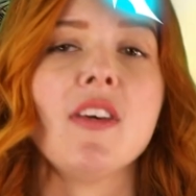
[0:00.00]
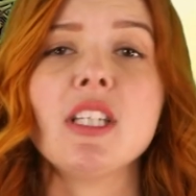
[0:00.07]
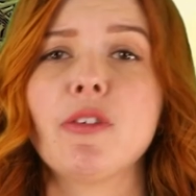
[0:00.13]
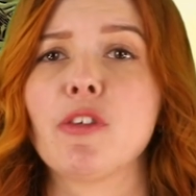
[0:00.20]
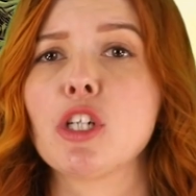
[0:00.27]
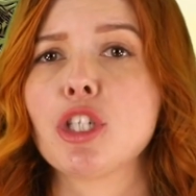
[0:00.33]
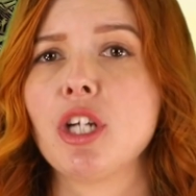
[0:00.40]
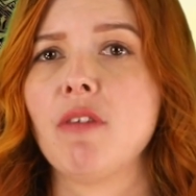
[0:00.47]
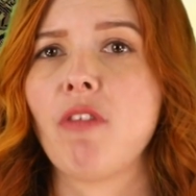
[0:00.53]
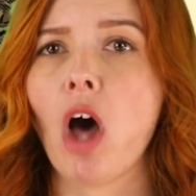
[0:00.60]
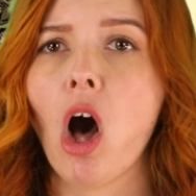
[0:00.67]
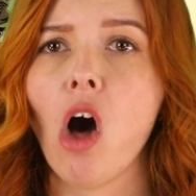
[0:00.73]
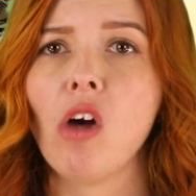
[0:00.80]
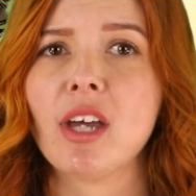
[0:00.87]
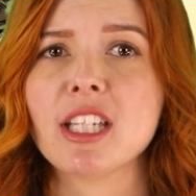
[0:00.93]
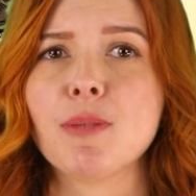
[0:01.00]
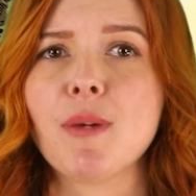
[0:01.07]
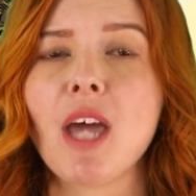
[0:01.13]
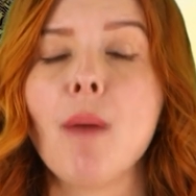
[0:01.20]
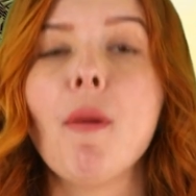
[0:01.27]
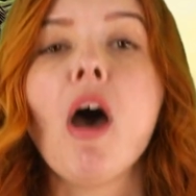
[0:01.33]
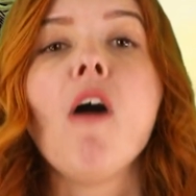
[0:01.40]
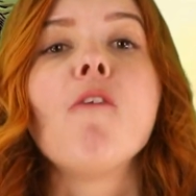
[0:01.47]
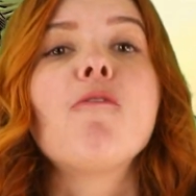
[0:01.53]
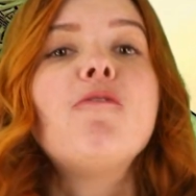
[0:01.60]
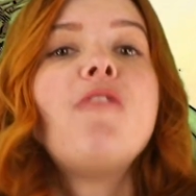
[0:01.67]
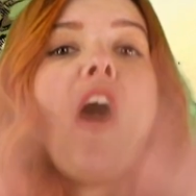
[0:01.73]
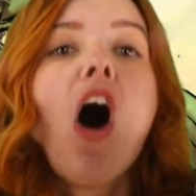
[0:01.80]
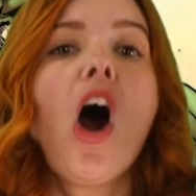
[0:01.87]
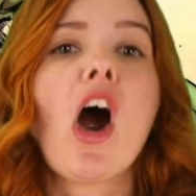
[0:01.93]
This version of the Hulk has become
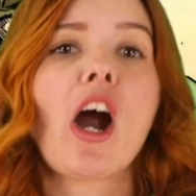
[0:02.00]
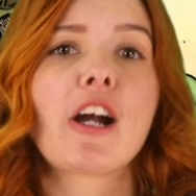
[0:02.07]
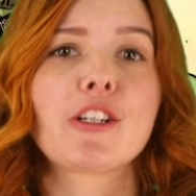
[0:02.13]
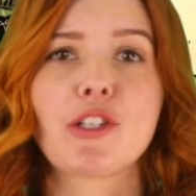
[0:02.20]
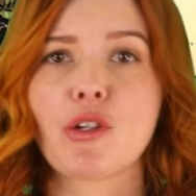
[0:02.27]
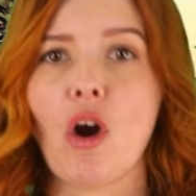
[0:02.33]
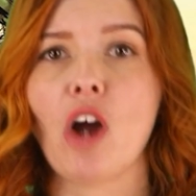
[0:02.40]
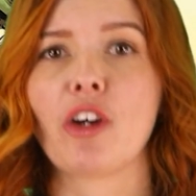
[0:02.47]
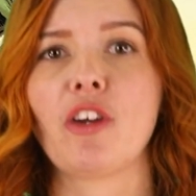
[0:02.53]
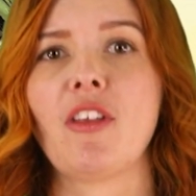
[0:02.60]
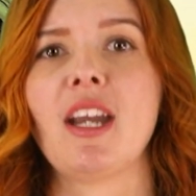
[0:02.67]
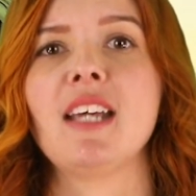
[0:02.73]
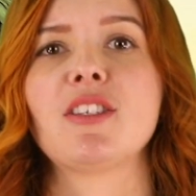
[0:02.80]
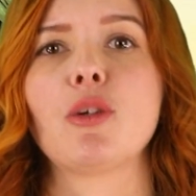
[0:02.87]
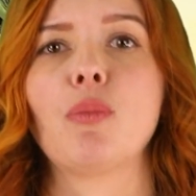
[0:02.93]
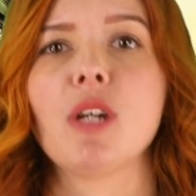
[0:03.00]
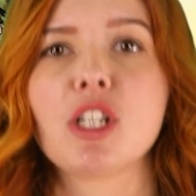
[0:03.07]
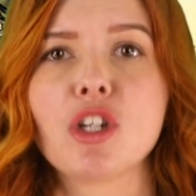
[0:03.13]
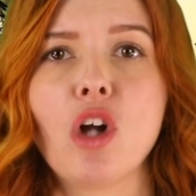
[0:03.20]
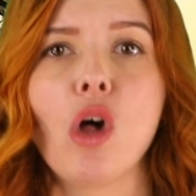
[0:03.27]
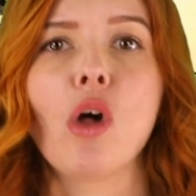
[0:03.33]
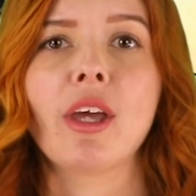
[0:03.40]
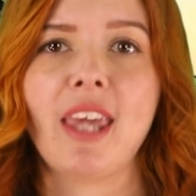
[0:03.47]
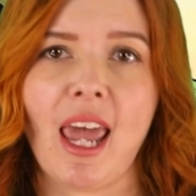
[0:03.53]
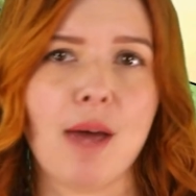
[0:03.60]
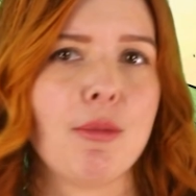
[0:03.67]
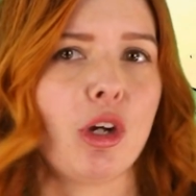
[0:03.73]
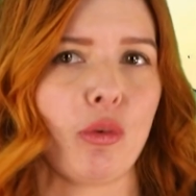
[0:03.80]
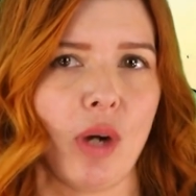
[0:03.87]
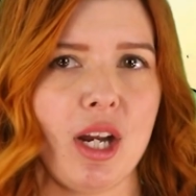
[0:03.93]
far stronger than his original
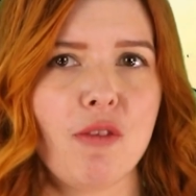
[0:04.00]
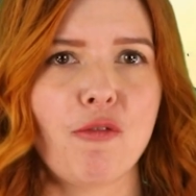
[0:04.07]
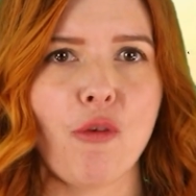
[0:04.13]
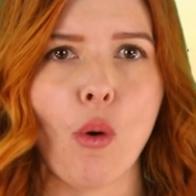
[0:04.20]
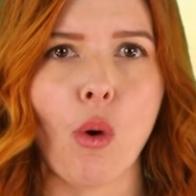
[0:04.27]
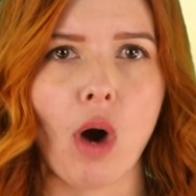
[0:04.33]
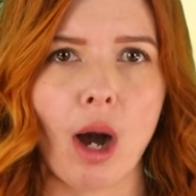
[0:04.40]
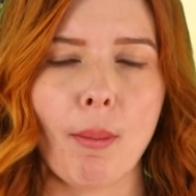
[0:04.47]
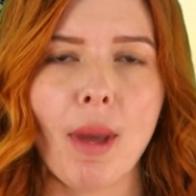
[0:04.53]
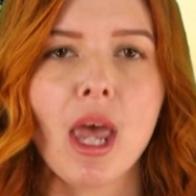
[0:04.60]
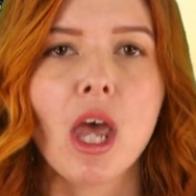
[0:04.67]
gamma green form,